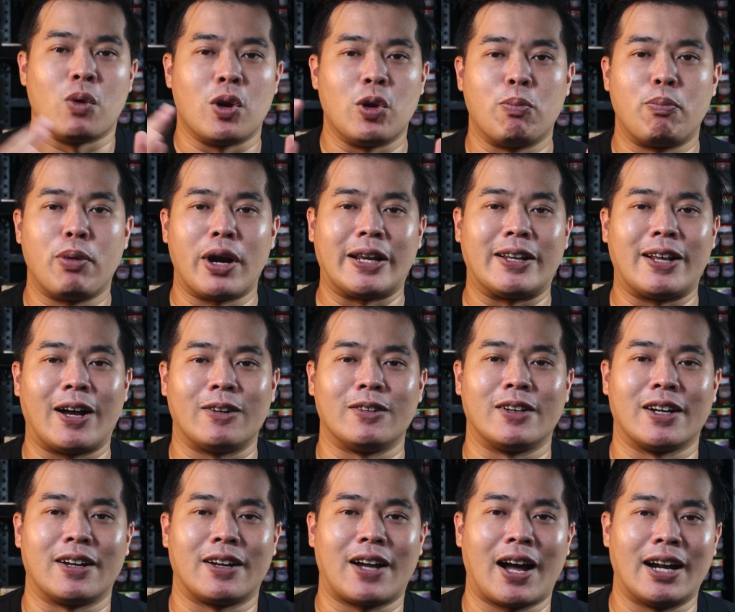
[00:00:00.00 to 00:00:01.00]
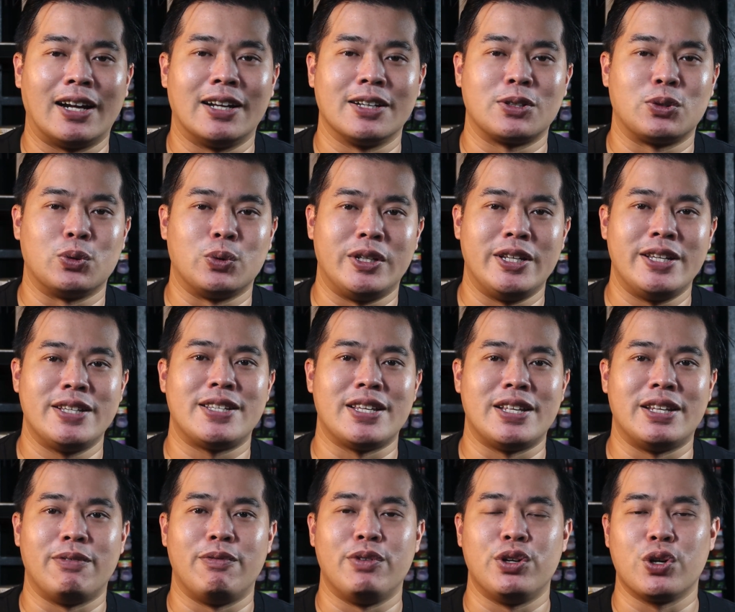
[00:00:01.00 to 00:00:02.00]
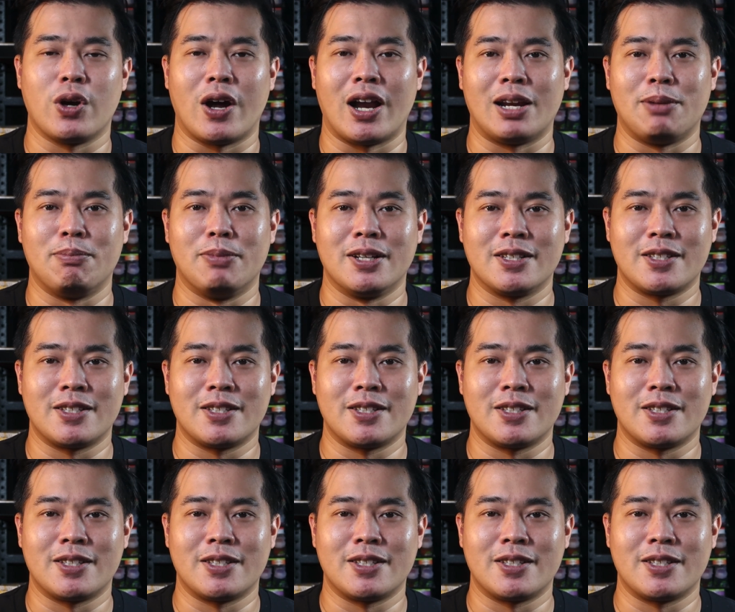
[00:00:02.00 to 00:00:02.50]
When you break down the colors to these individual elements,